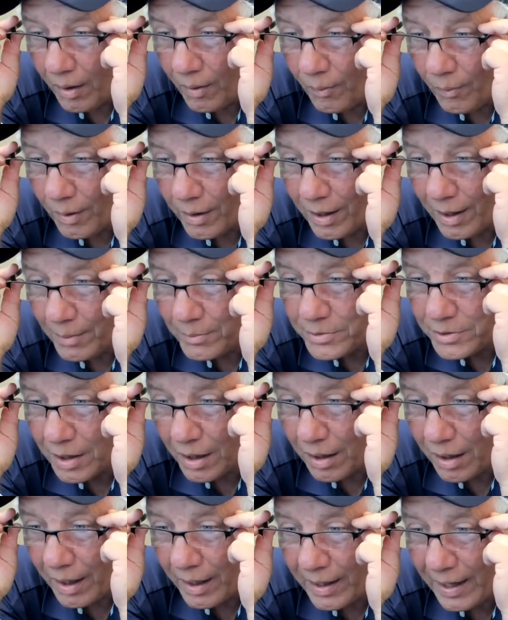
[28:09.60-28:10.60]
What up,
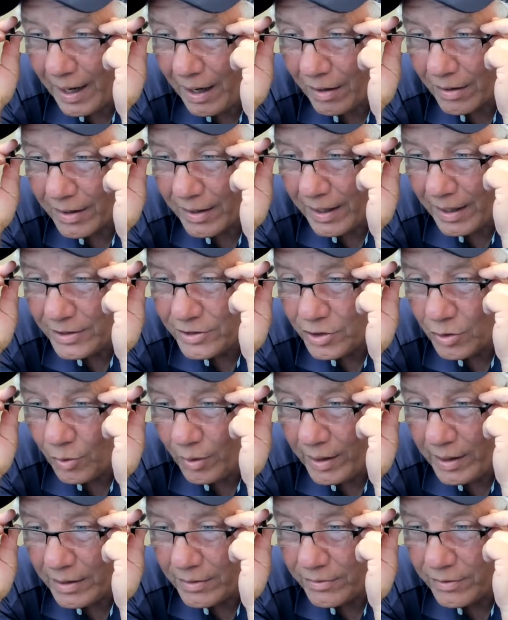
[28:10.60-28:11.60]
John? How can I
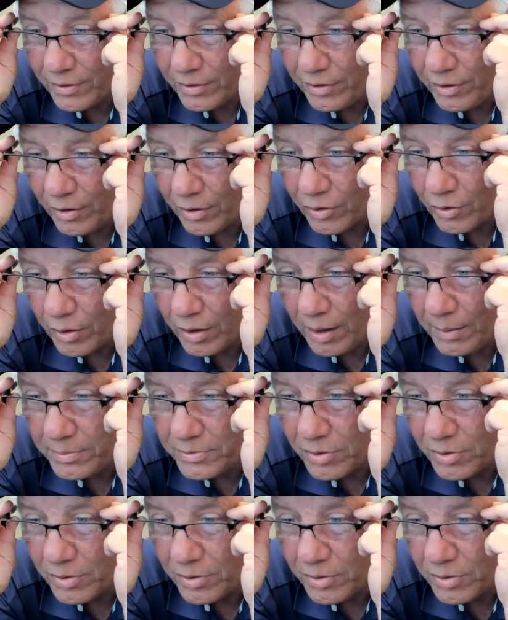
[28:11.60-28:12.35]
join into your group